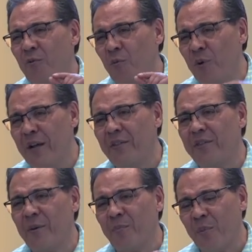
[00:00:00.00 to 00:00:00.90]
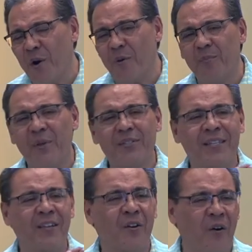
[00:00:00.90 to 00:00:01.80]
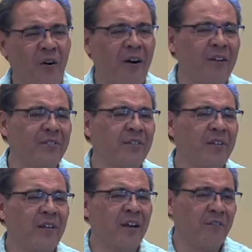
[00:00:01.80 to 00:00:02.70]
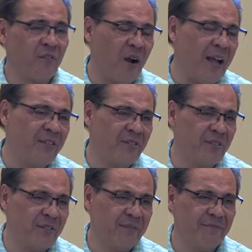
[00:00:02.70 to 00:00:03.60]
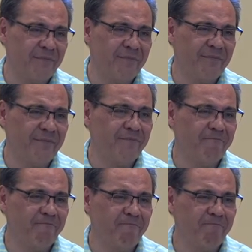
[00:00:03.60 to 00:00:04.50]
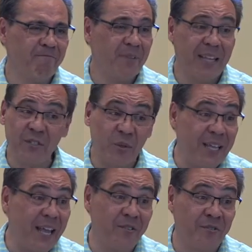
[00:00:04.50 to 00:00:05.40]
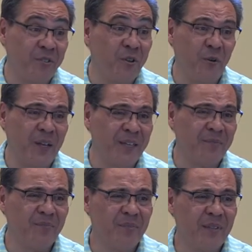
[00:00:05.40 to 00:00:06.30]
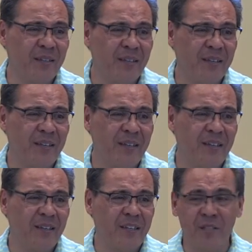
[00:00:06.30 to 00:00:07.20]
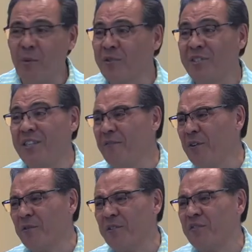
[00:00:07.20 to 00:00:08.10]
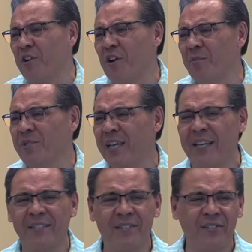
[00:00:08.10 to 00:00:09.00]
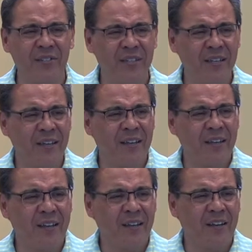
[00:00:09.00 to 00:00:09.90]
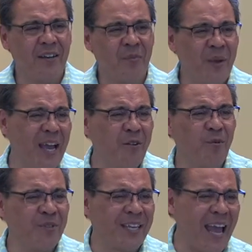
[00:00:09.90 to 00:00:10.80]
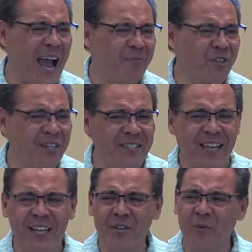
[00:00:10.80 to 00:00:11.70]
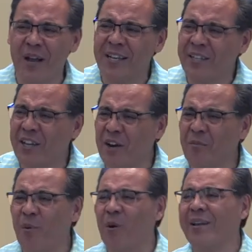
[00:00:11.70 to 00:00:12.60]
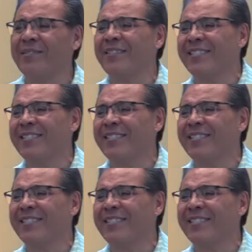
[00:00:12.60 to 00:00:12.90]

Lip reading: with the purpose and the cause of Christ. That's what Daniel's doing. In the most difficult of circumstances, a man who was captured and taken away as a young boy as a